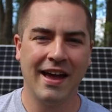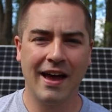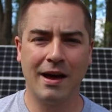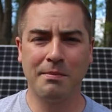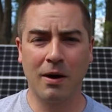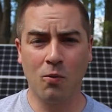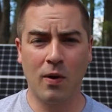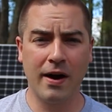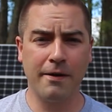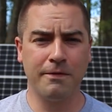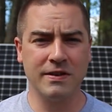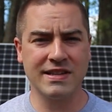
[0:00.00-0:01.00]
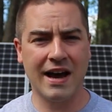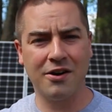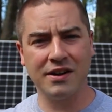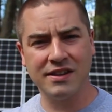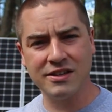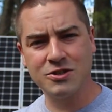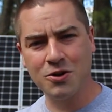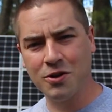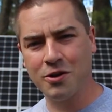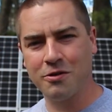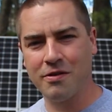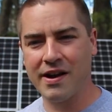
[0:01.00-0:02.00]
and my wife is out at the
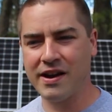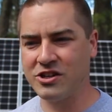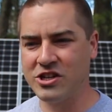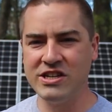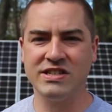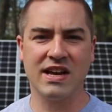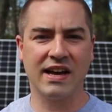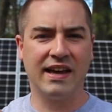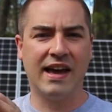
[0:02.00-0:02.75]
solar array and she's